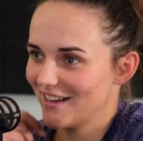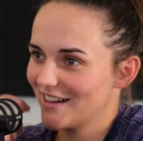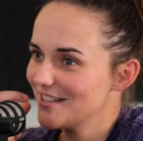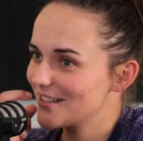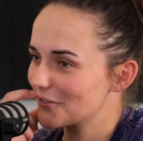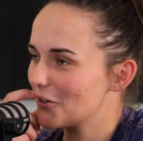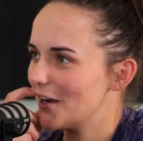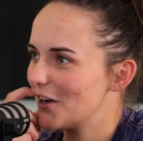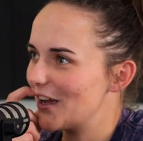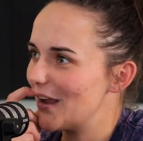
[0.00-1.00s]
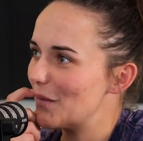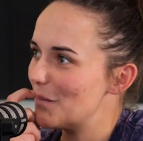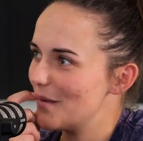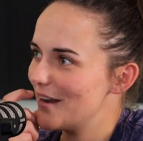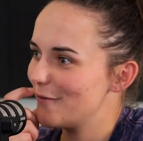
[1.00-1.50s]
it is kind of like
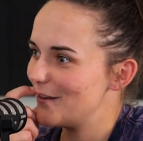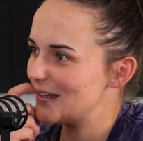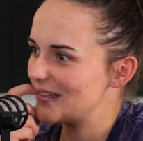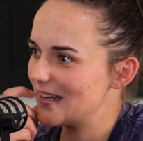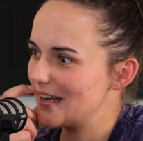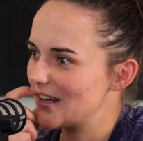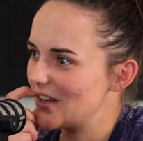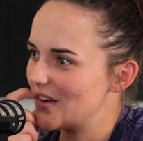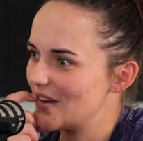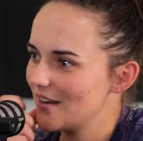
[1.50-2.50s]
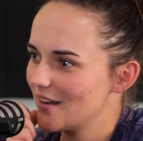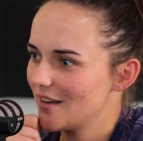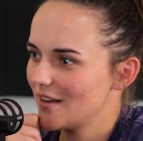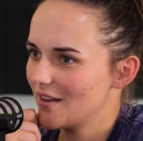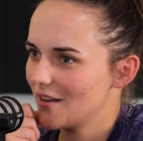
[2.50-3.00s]
manifesting, and
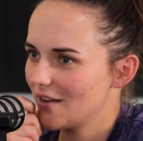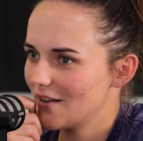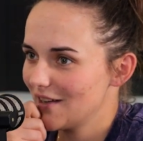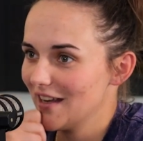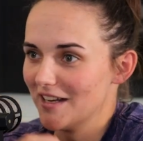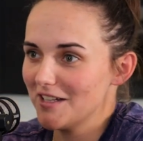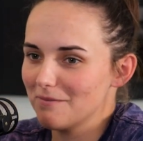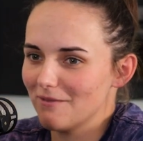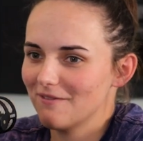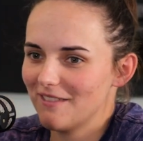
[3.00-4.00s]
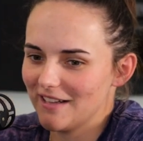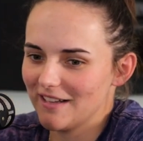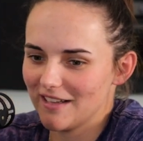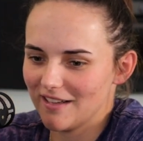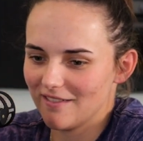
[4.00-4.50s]
yeah, it is.
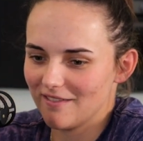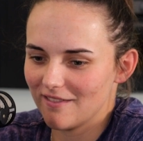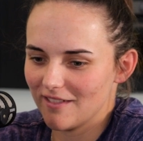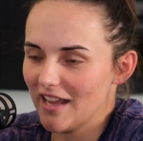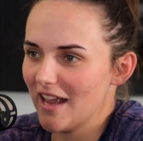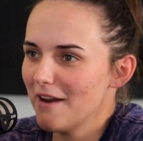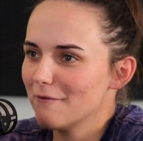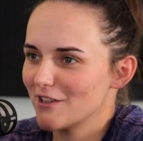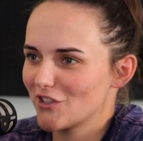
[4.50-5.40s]
Yeah, and